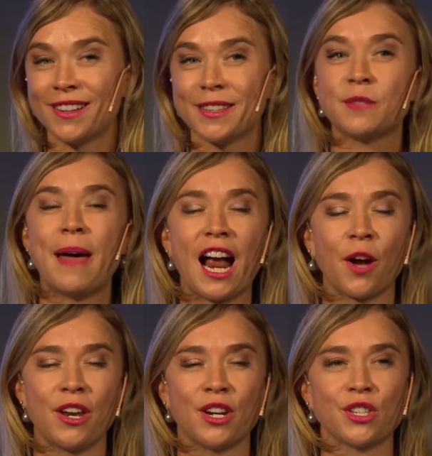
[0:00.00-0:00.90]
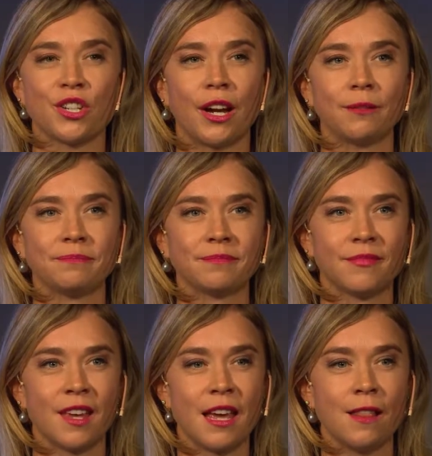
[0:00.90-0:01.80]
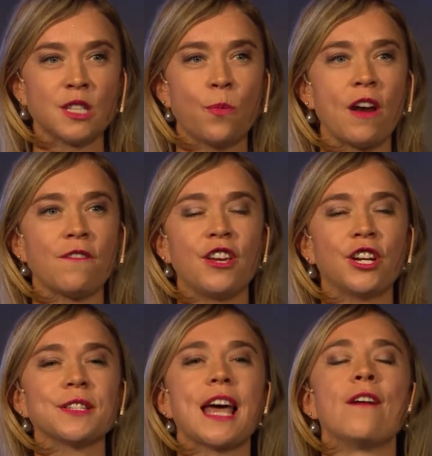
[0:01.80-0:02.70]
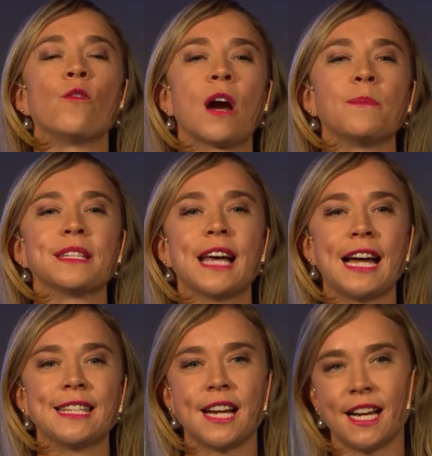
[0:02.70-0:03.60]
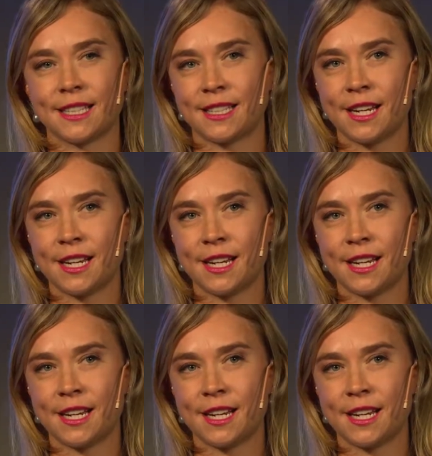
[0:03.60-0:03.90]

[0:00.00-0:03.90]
Tobacco industry. Let's point fingers everywhere besides at us,